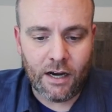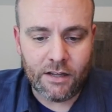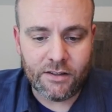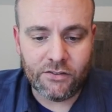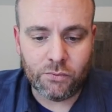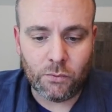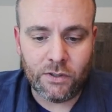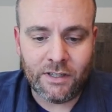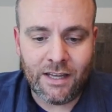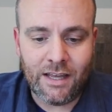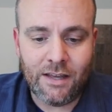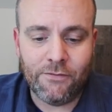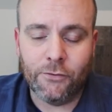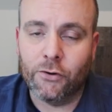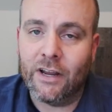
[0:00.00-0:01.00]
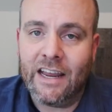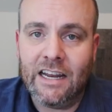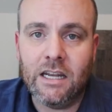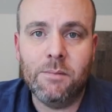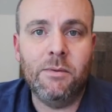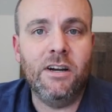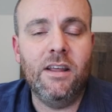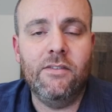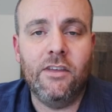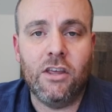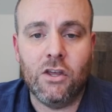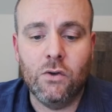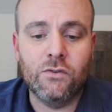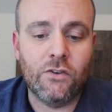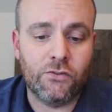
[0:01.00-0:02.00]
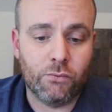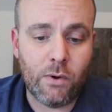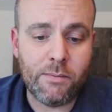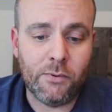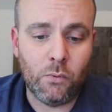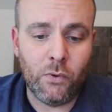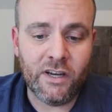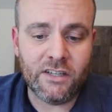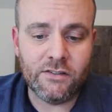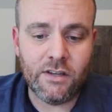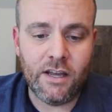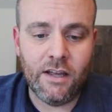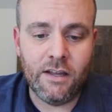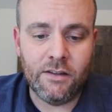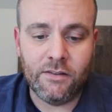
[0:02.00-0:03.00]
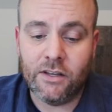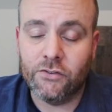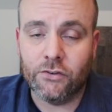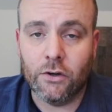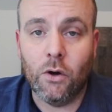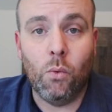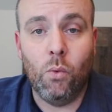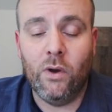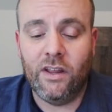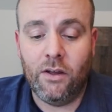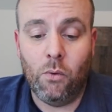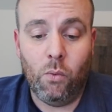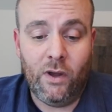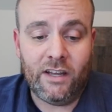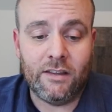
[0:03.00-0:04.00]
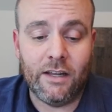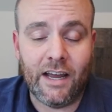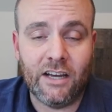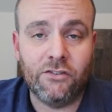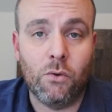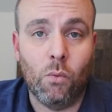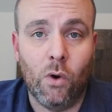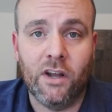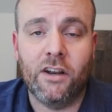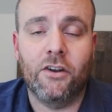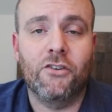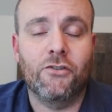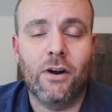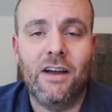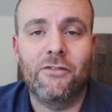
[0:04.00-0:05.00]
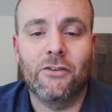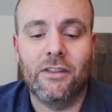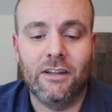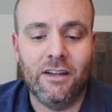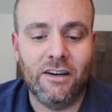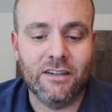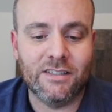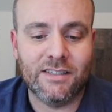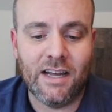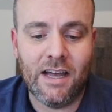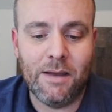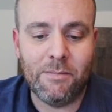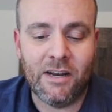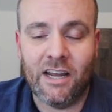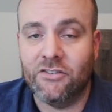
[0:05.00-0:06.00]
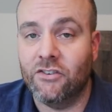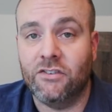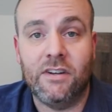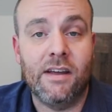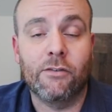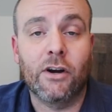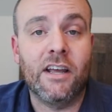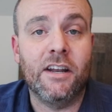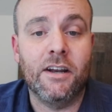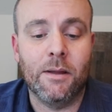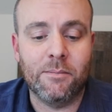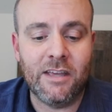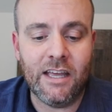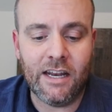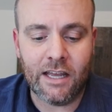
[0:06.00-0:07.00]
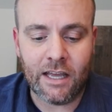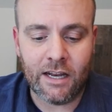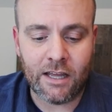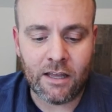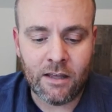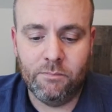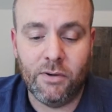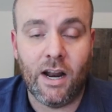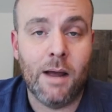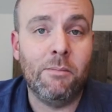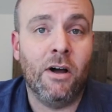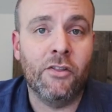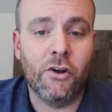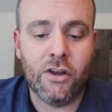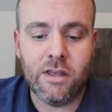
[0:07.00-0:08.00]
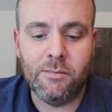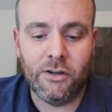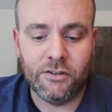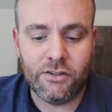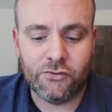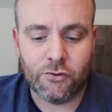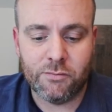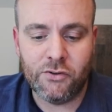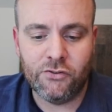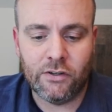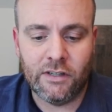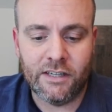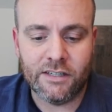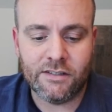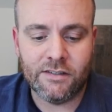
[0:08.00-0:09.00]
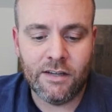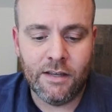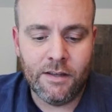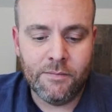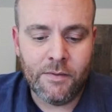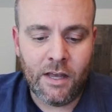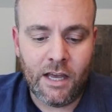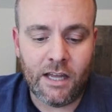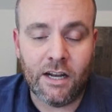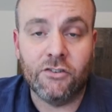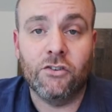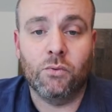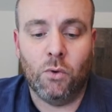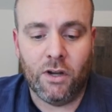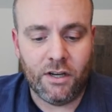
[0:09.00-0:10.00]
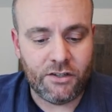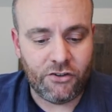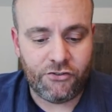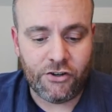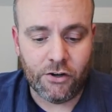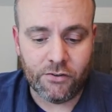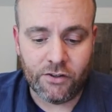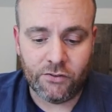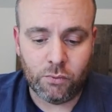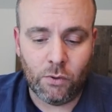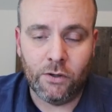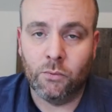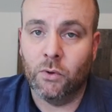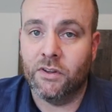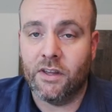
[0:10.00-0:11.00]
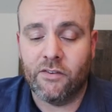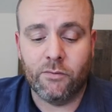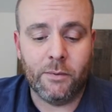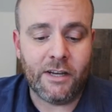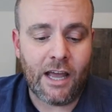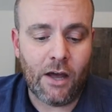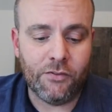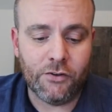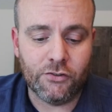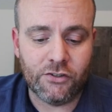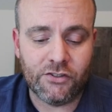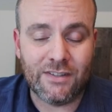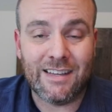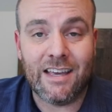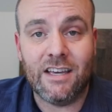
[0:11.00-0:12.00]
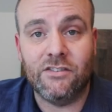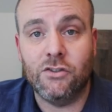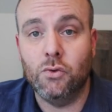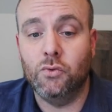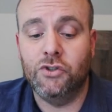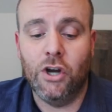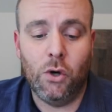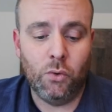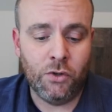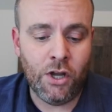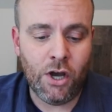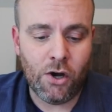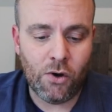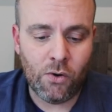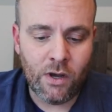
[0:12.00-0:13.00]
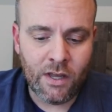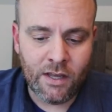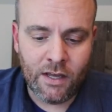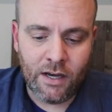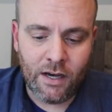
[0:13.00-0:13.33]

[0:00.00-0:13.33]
This one, for anybody that uses ribbon wicks, and these are a wick that I actually wanted to try for the longest time and I just never ended up getting any, but I'm on their email distribution list and I just wanted to share this one with everybody out there just in case you don't know.